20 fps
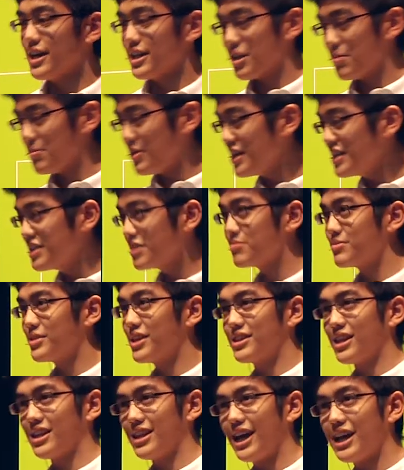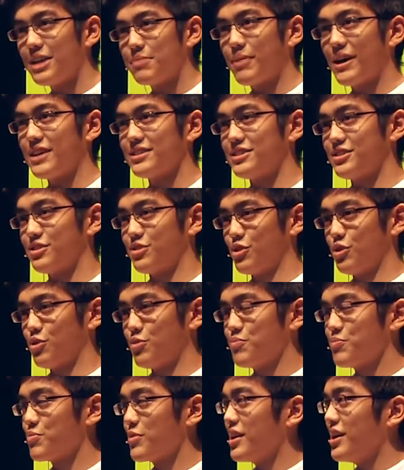The medium that the light passes
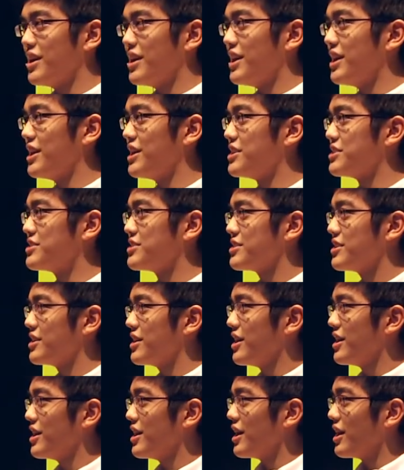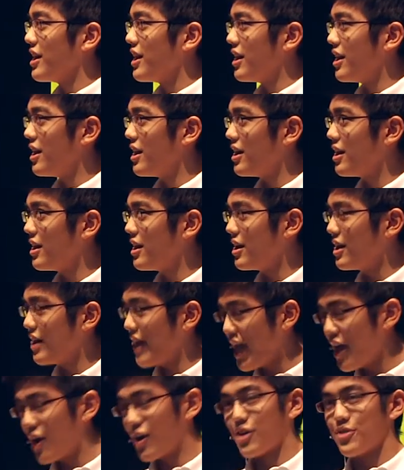through is
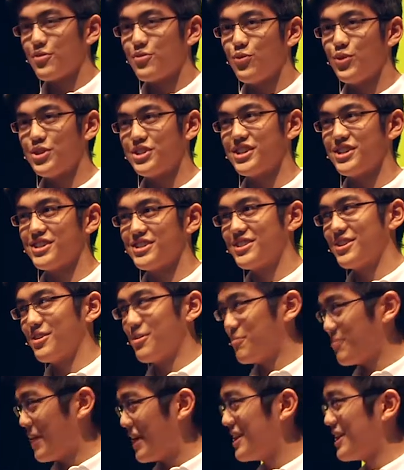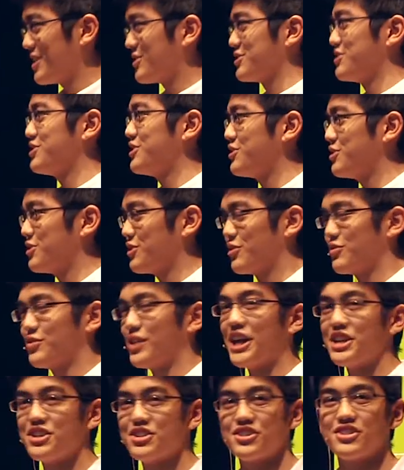air, which is mainly constituted of
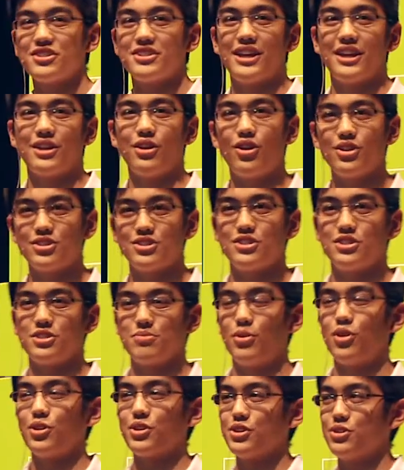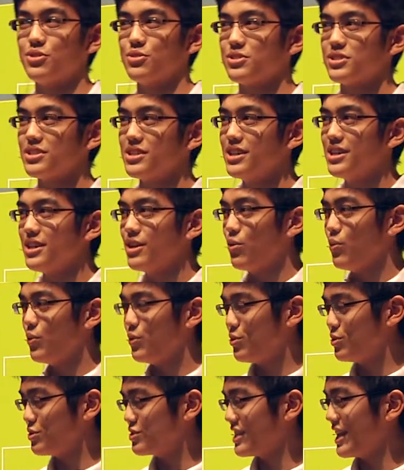nitrogen and oxygen molecules,
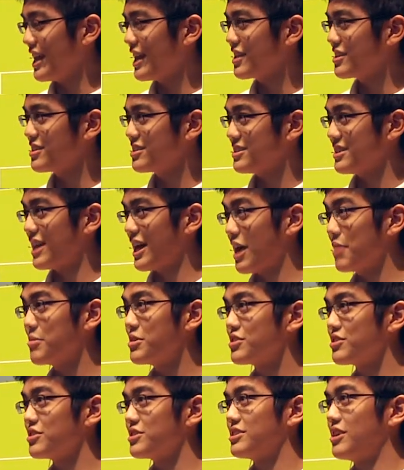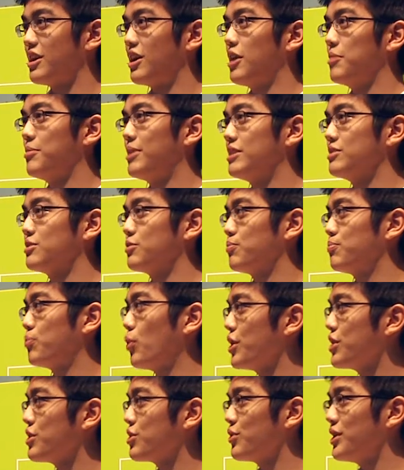whose length diameters are about
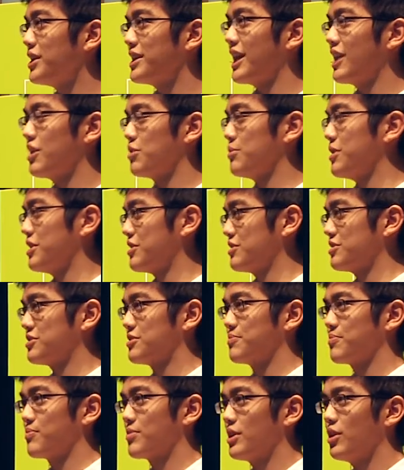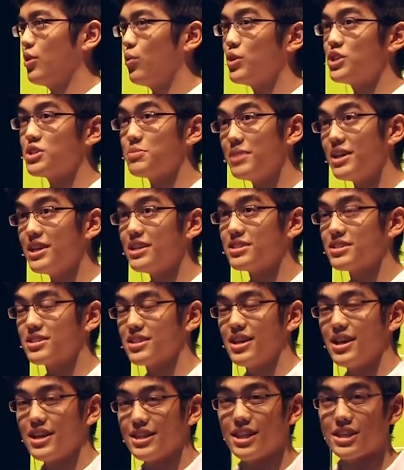0.3 nanometers, which means
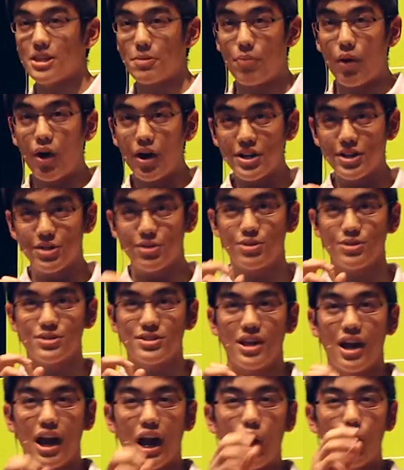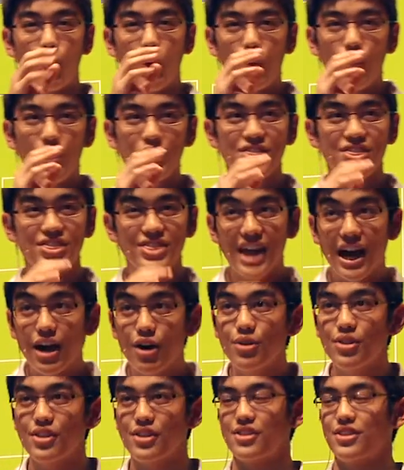that the particles are
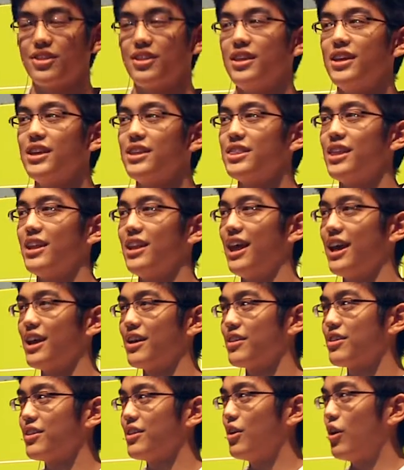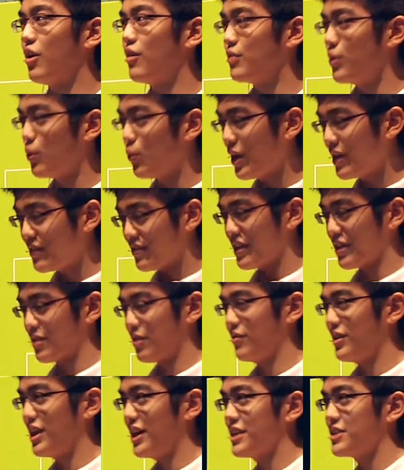1/1000th the length of the wavelength
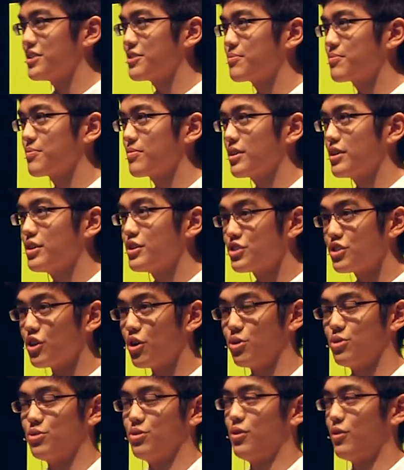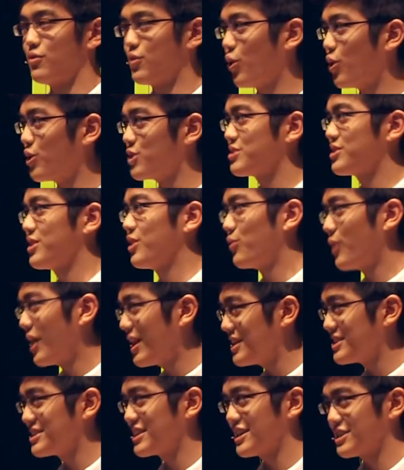of light. So, of course,
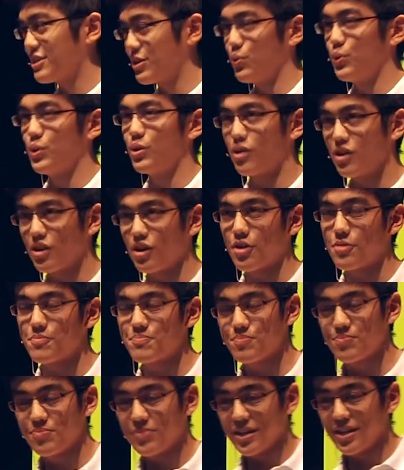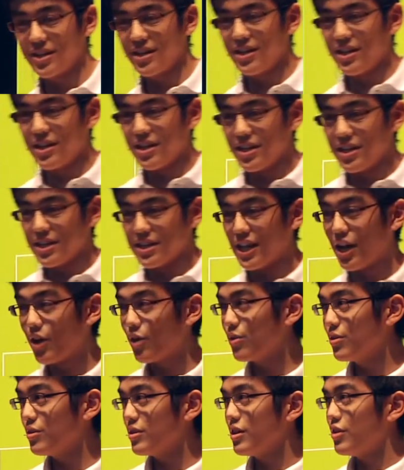Rayleigh scattering will occur.
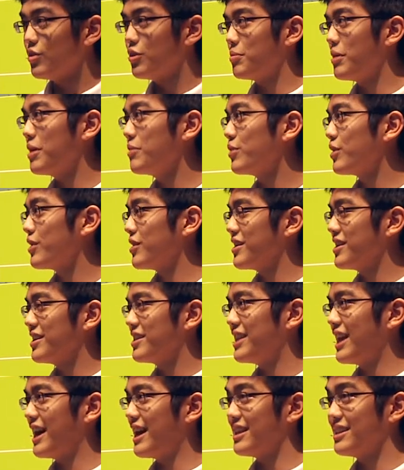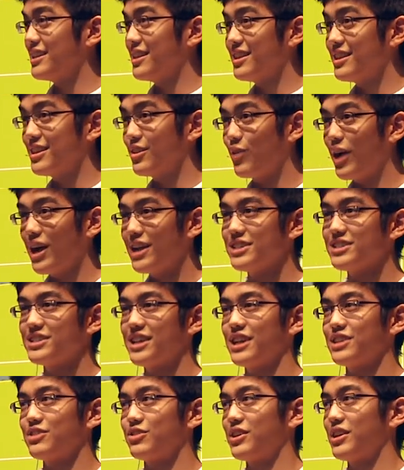Now, remember that Rayleigh
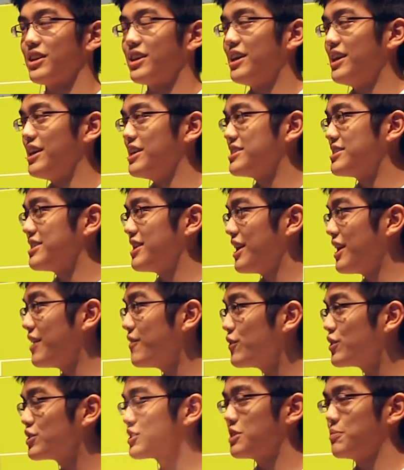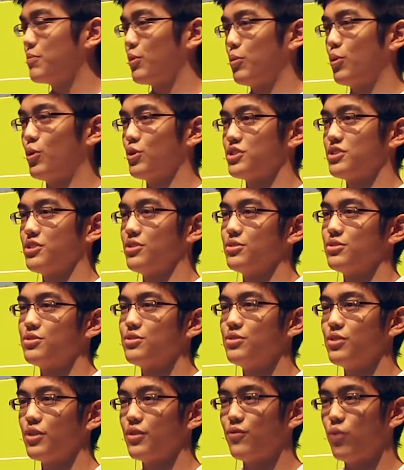scattering is inversely proportional
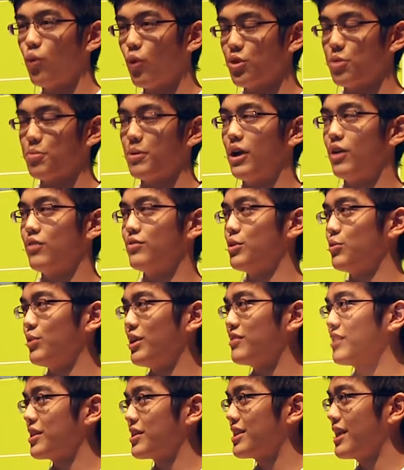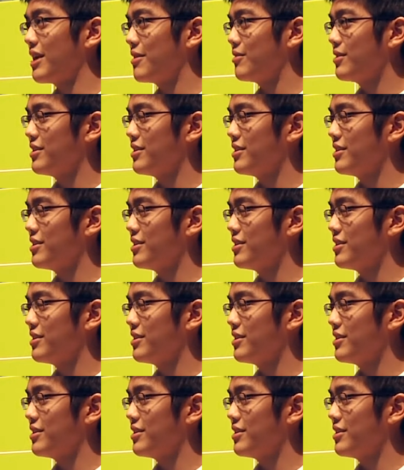to the fourth power of the wavelength.